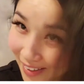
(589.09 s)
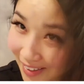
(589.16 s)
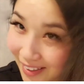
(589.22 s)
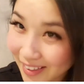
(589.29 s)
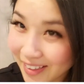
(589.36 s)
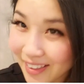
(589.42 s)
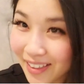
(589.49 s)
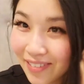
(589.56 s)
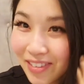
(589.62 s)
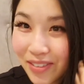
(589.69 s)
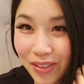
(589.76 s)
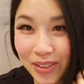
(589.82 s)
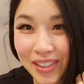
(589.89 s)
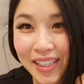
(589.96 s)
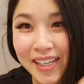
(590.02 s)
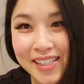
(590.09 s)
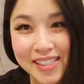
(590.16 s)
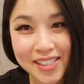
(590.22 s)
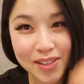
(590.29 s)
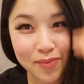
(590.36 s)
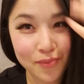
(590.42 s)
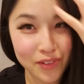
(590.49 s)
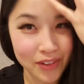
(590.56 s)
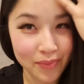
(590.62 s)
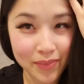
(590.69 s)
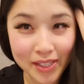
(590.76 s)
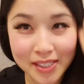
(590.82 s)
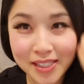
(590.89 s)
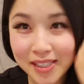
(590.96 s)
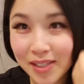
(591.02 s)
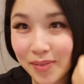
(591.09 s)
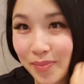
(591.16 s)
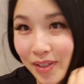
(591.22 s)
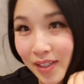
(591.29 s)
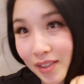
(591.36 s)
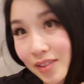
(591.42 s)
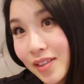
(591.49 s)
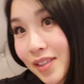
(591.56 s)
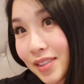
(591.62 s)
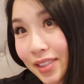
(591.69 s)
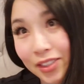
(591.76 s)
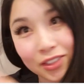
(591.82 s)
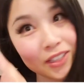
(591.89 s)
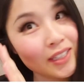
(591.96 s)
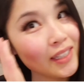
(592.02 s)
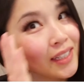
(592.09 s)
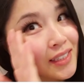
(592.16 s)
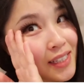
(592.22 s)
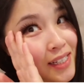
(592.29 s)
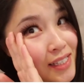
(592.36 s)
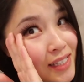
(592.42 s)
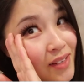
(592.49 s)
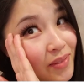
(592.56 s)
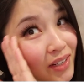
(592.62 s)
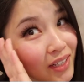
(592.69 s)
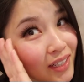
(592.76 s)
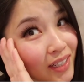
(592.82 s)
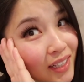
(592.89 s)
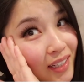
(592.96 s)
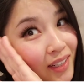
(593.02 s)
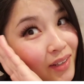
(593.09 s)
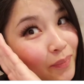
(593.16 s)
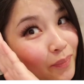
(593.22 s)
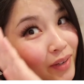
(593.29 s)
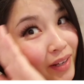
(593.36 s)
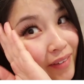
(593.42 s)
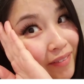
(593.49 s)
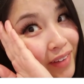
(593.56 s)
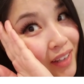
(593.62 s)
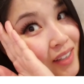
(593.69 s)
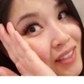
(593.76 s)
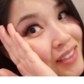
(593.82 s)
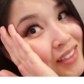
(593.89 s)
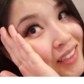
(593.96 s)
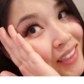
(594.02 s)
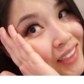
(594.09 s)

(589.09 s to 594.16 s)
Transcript: Like if it will last with me sleeping and tossing turning, because I sleep on like my face.